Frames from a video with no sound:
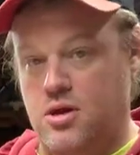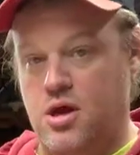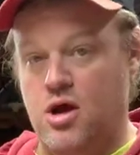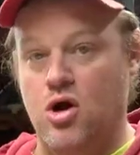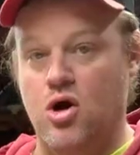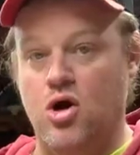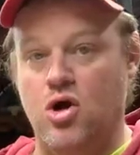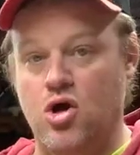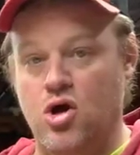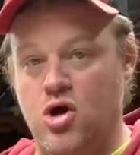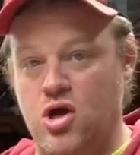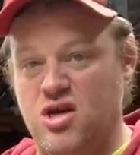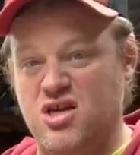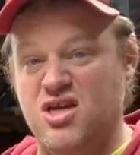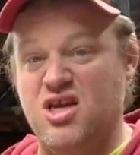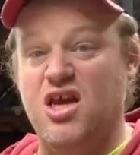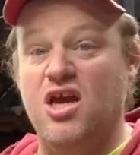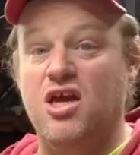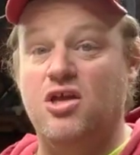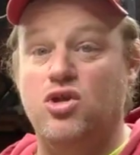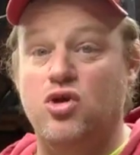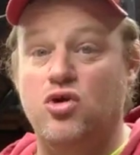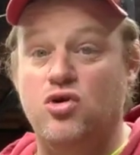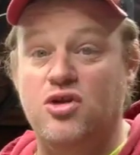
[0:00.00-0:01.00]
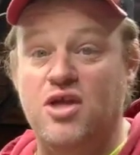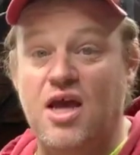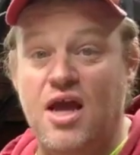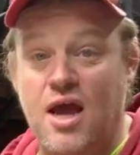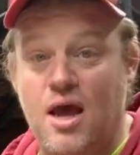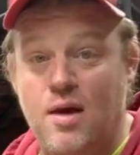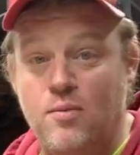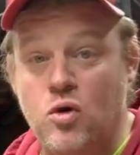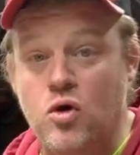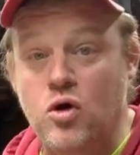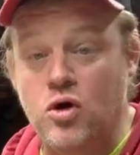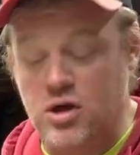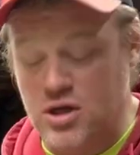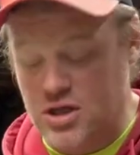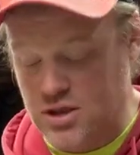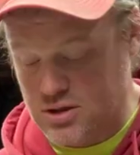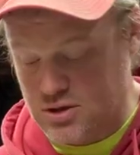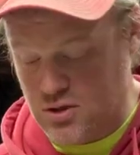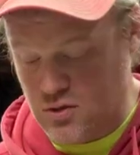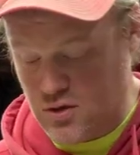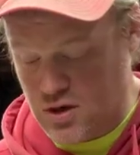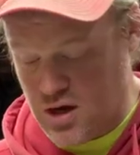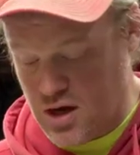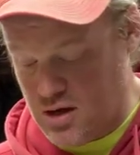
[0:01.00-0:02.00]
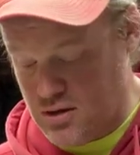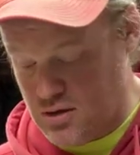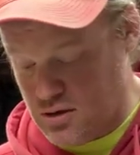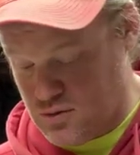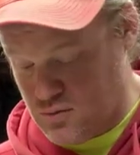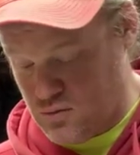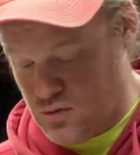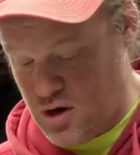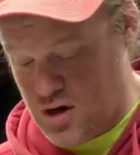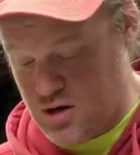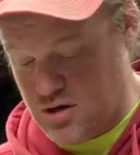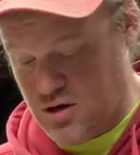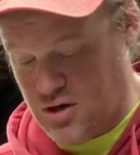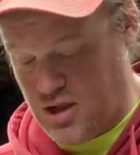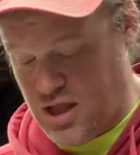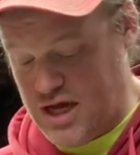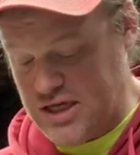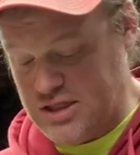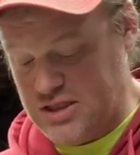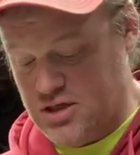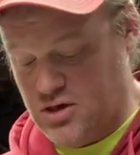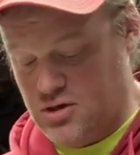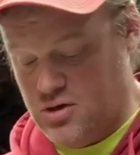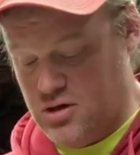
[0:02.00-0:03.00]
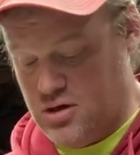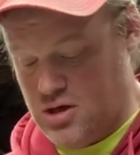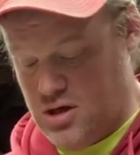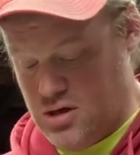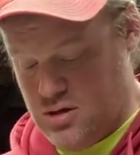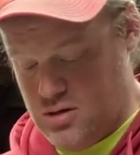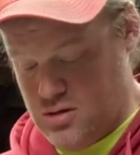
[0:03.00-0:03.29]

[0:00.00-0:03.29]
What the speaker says: they're good. Get their damn hoodies, okay? This red classic hoodie.